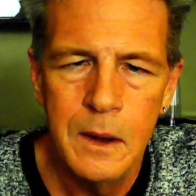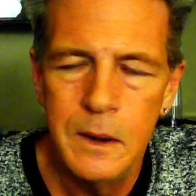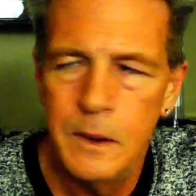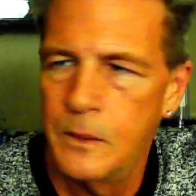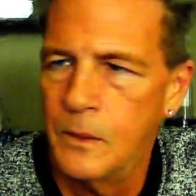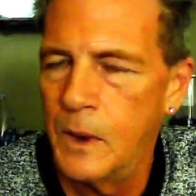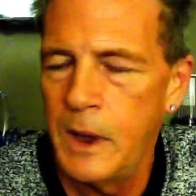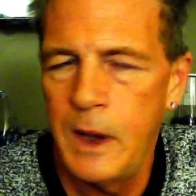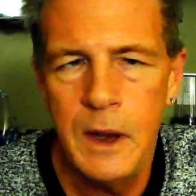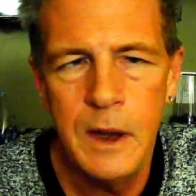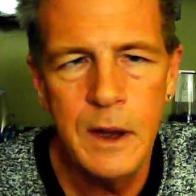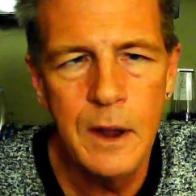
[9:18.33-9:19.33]

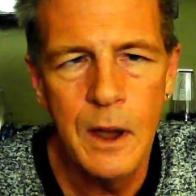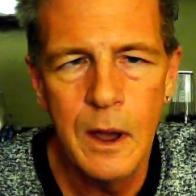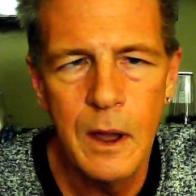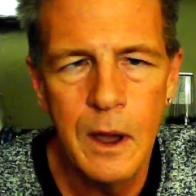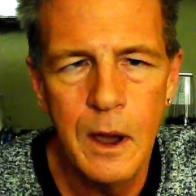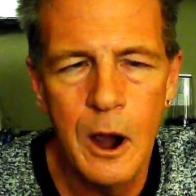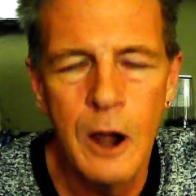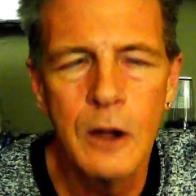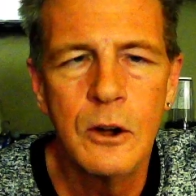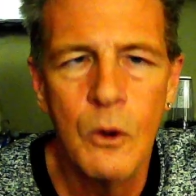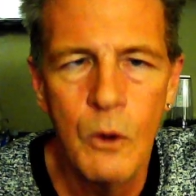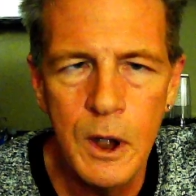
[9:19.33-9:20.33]
We are
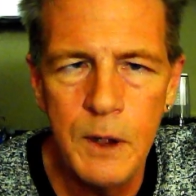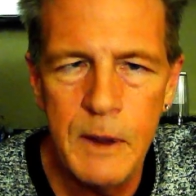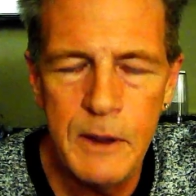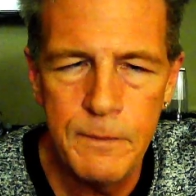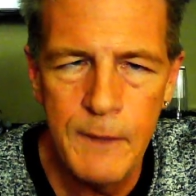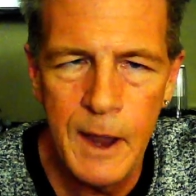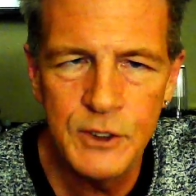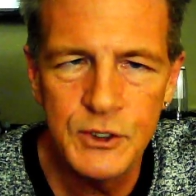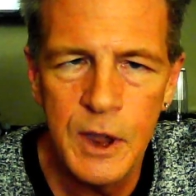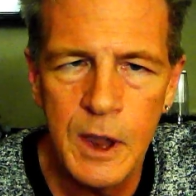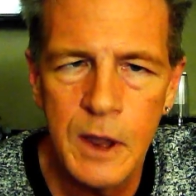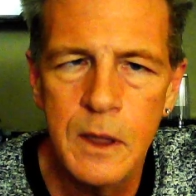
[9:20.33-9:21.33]
going to be
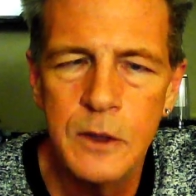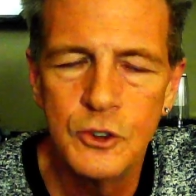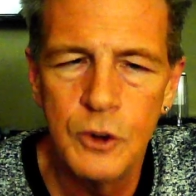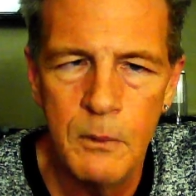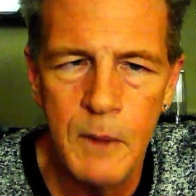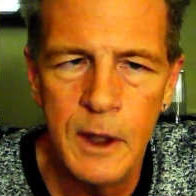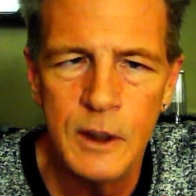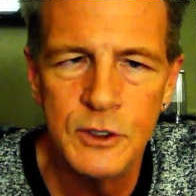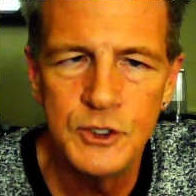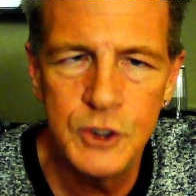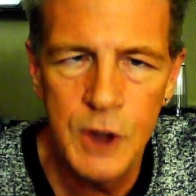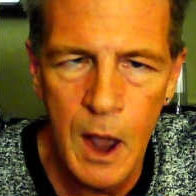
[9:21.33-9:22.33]
facing tremendous
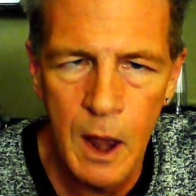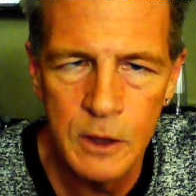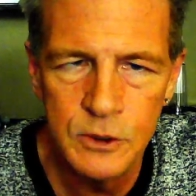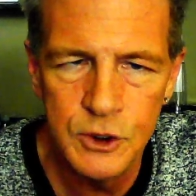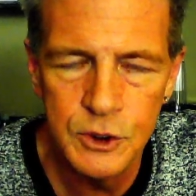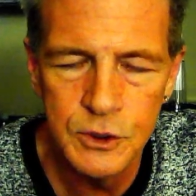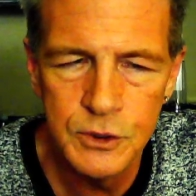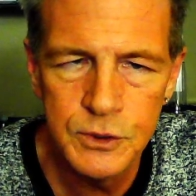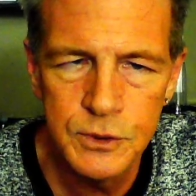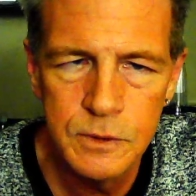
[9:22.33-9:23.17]
challenges.